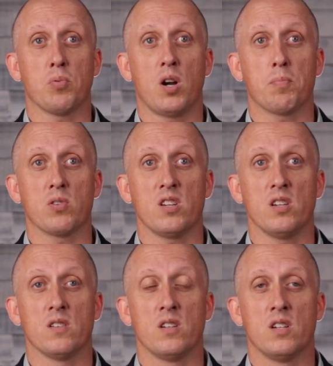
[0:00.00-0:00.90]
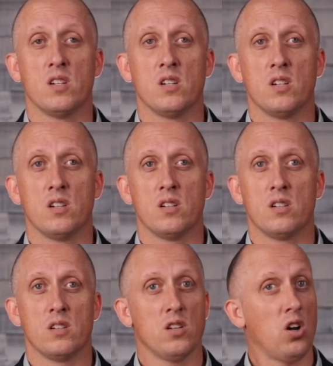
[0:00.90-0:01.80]
properly.
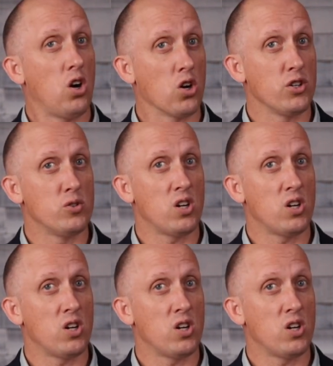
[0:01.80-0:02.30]
Are you